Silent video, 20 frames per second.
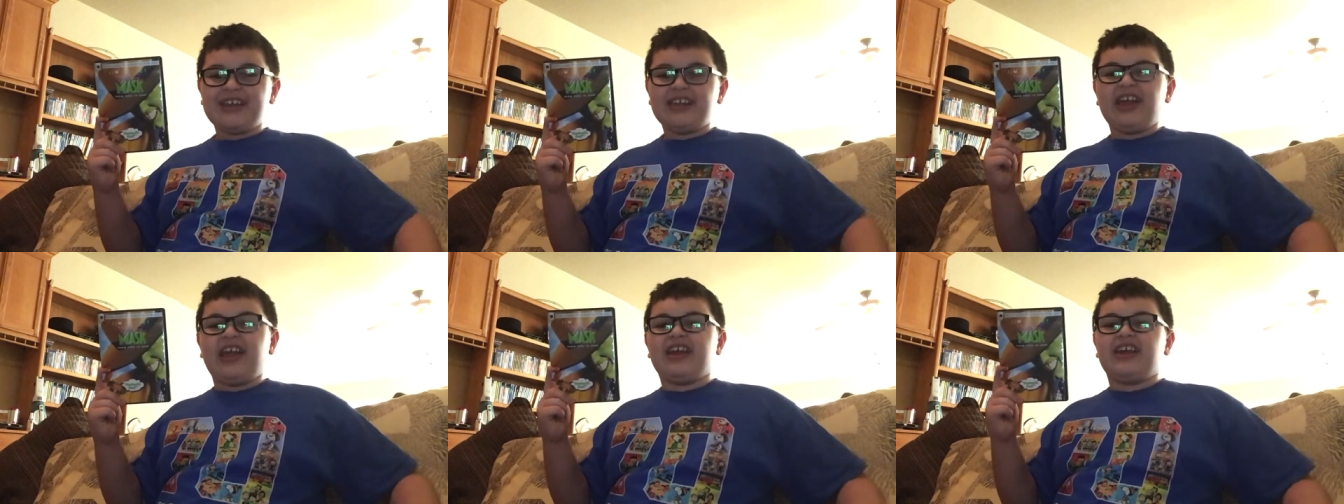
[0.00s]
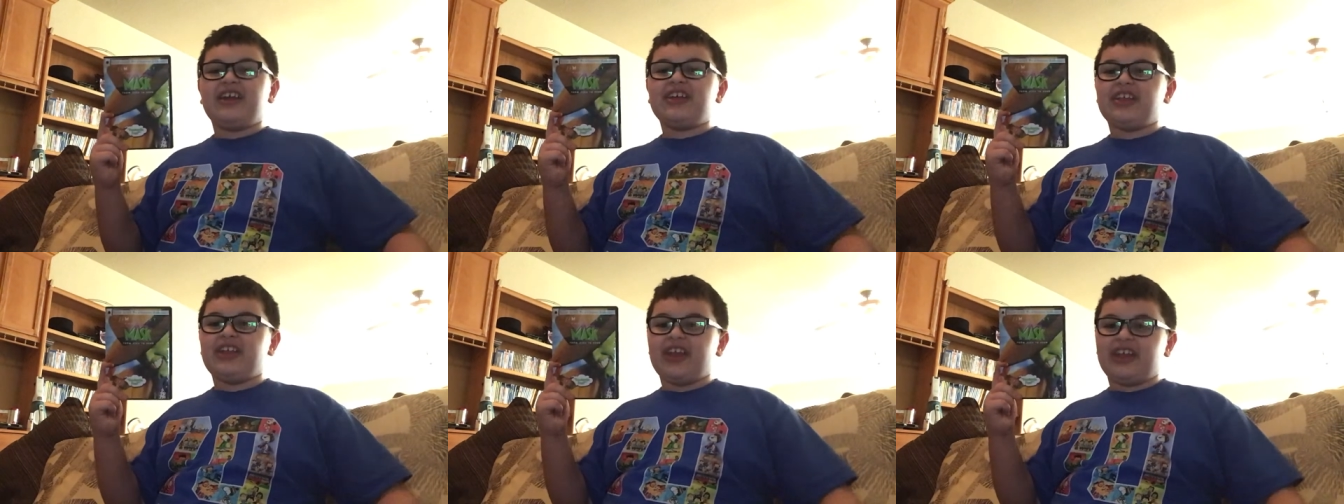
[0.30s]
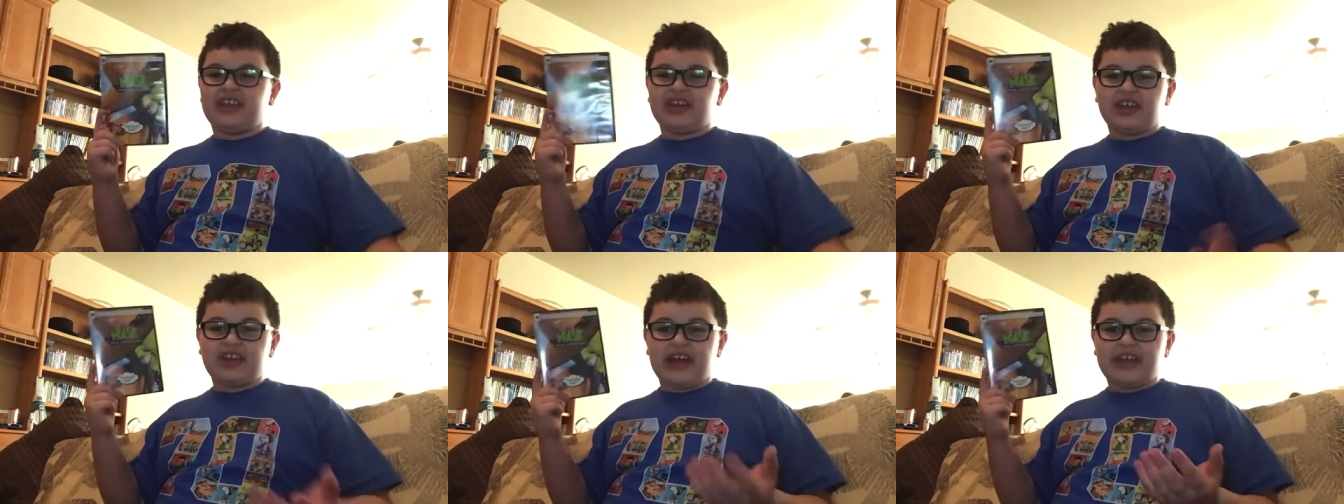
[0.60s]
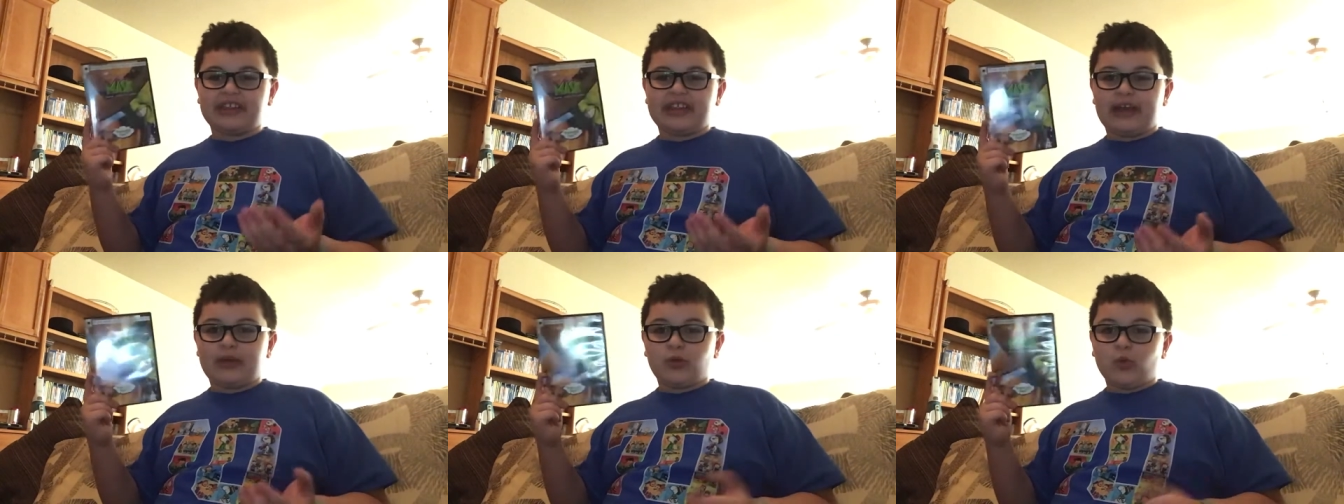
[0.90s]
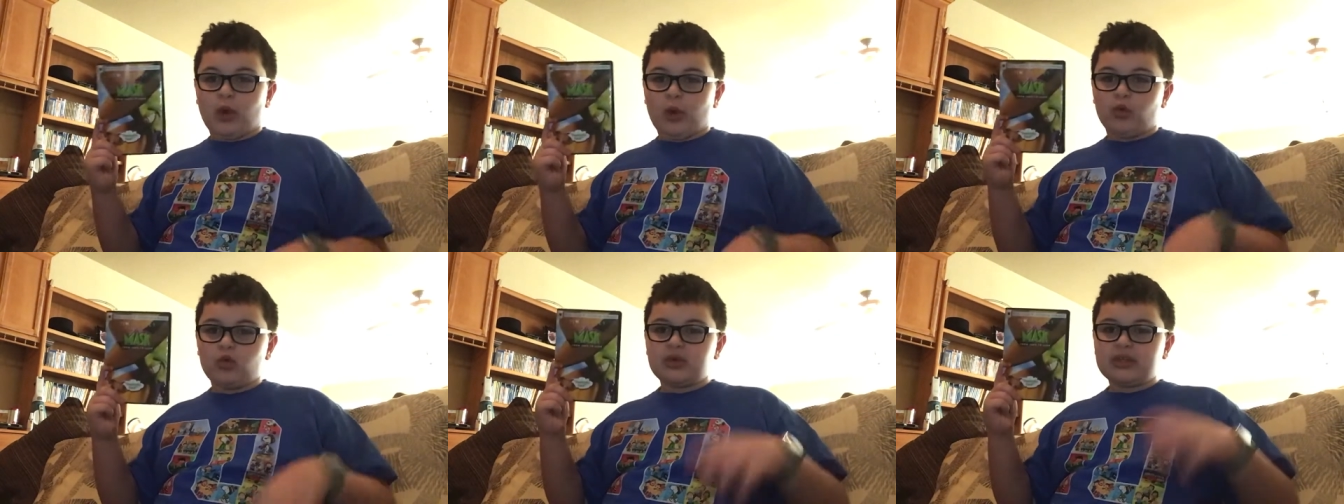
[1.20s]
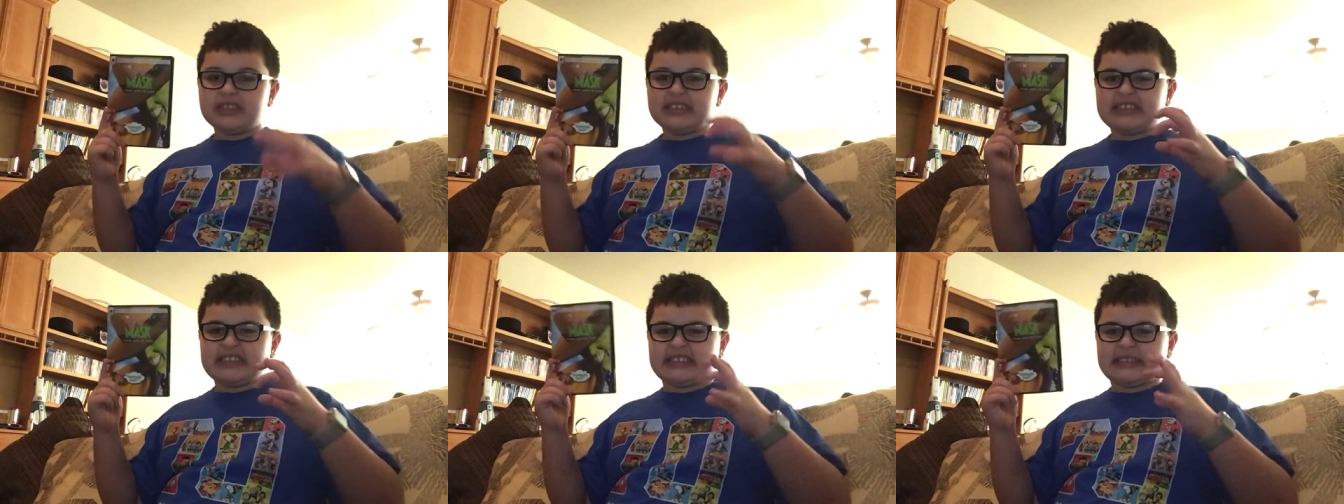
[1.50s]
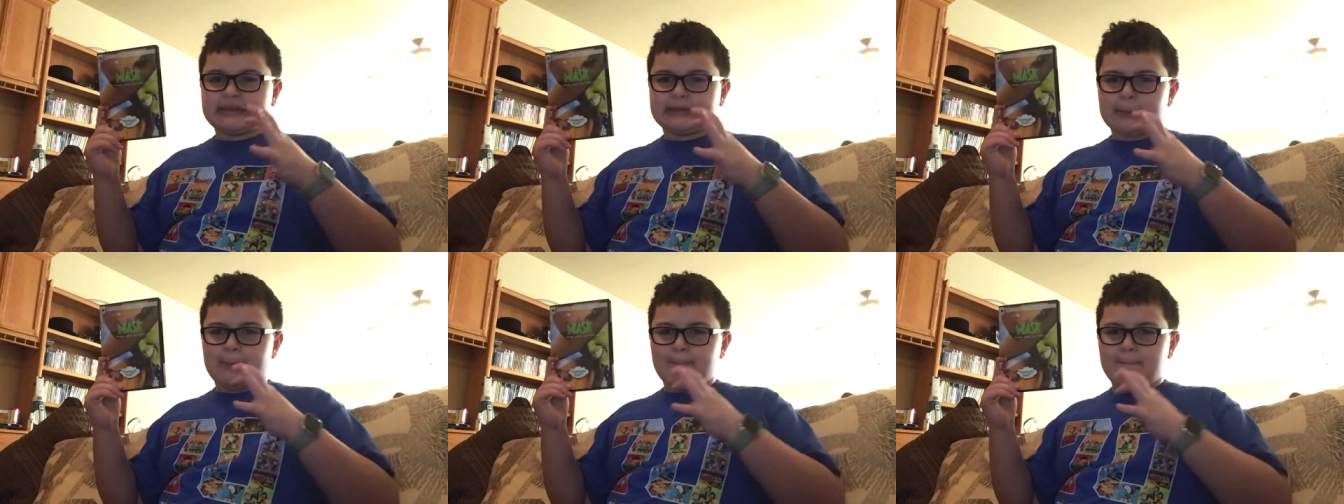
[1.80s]
like like he got that quote
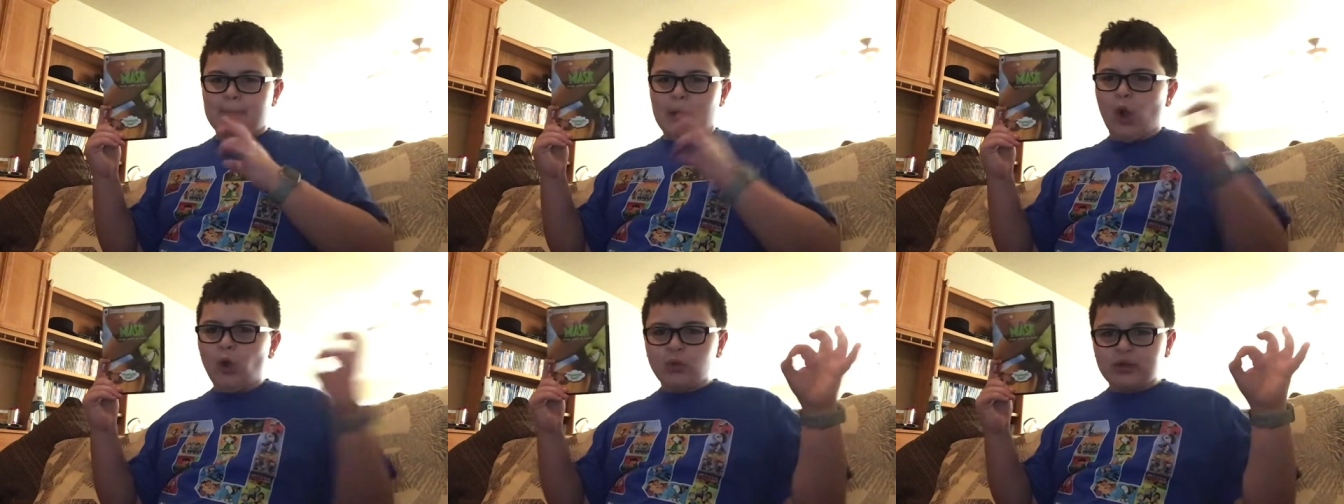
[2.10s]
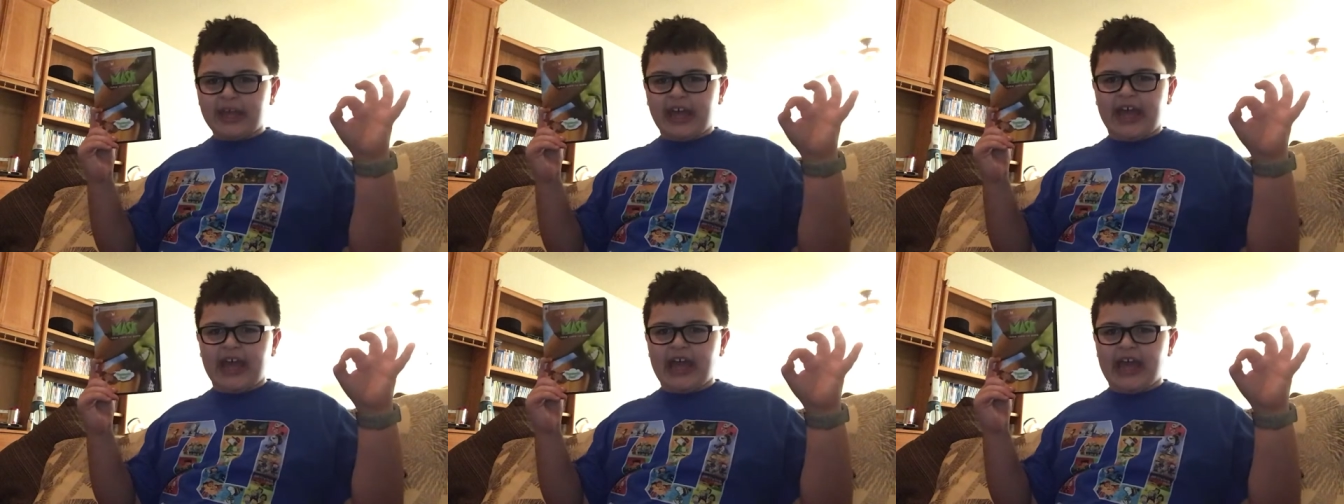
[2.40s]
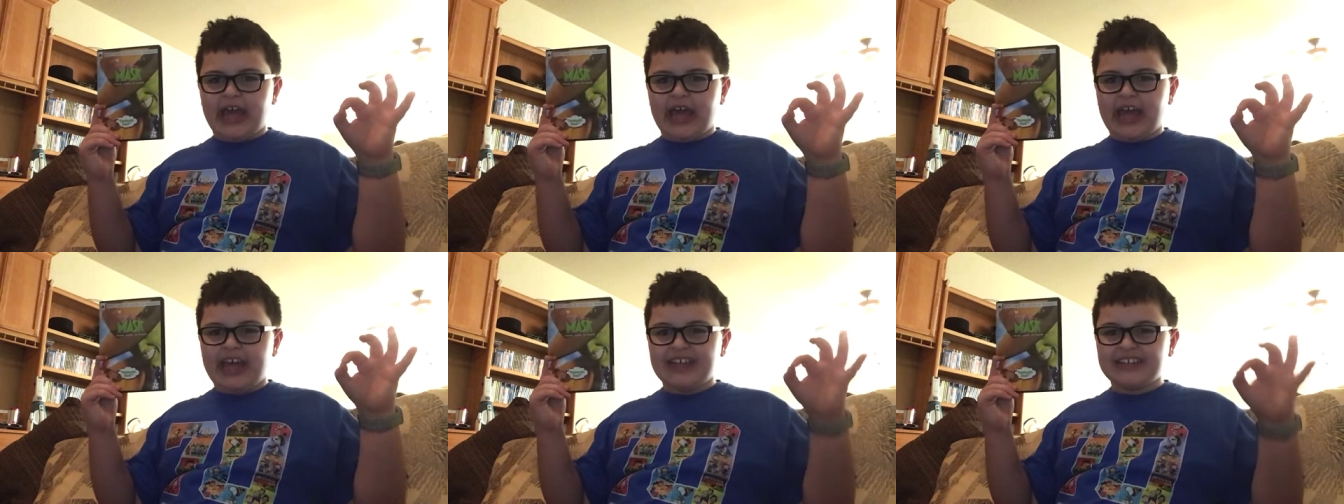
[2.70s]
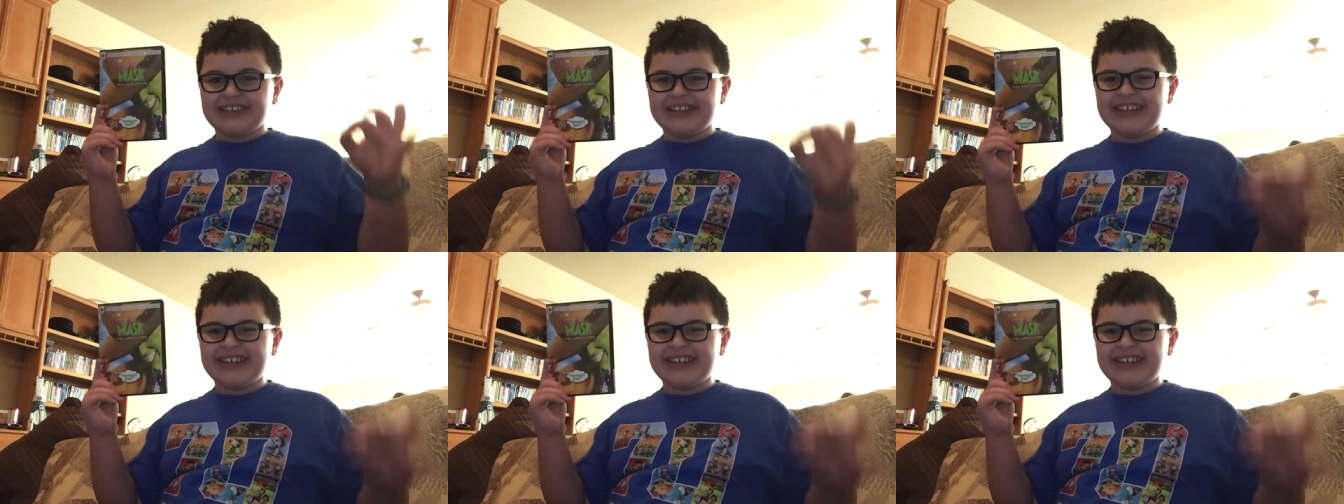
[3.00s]
smoking